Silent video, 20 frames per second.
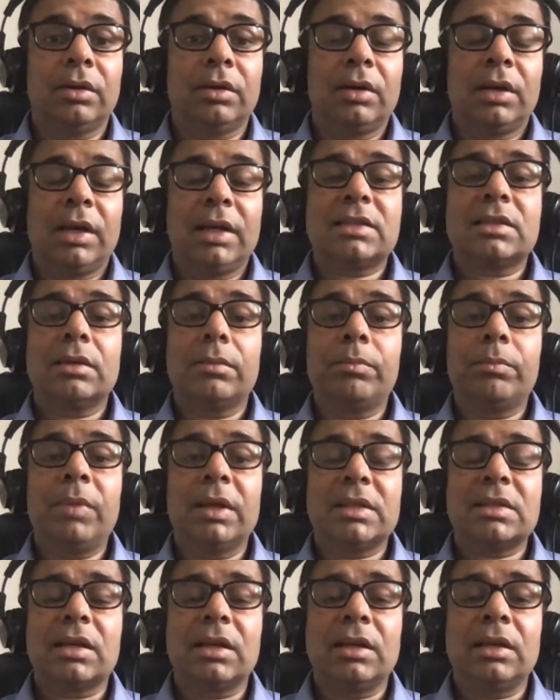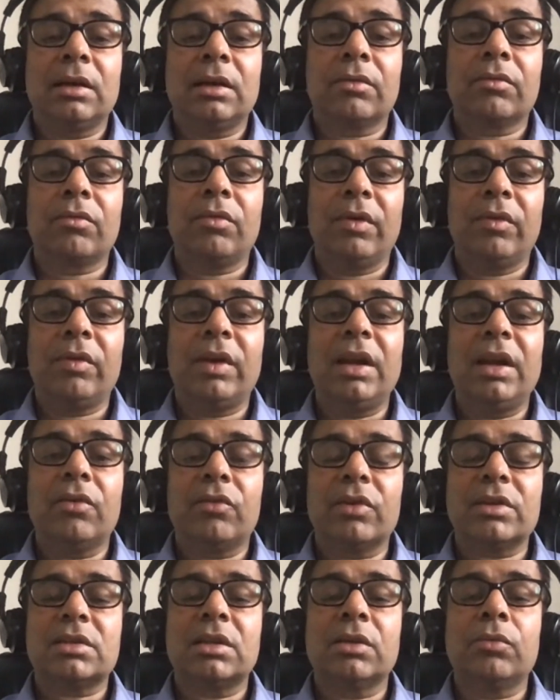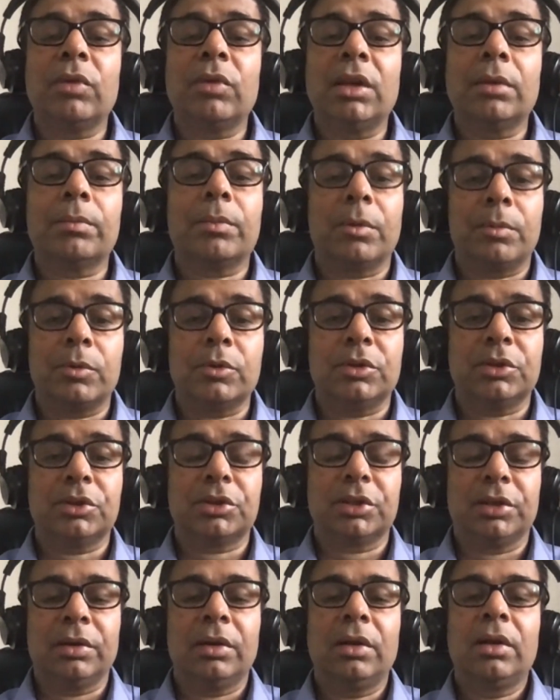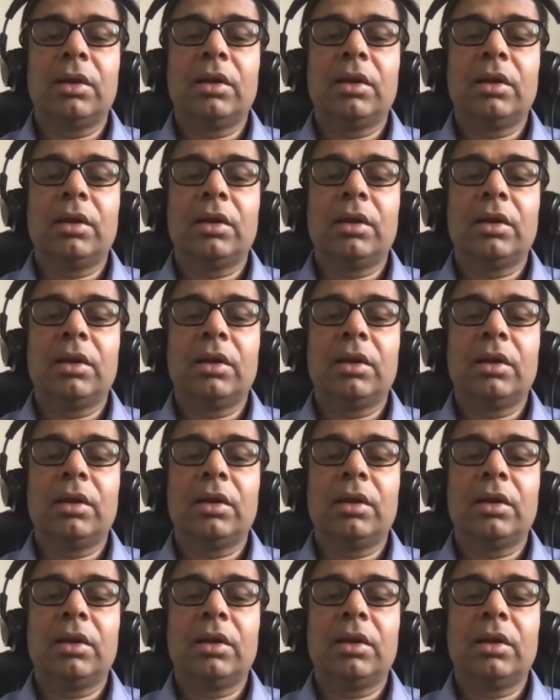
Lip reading: It's basically a very interesting winning proposition.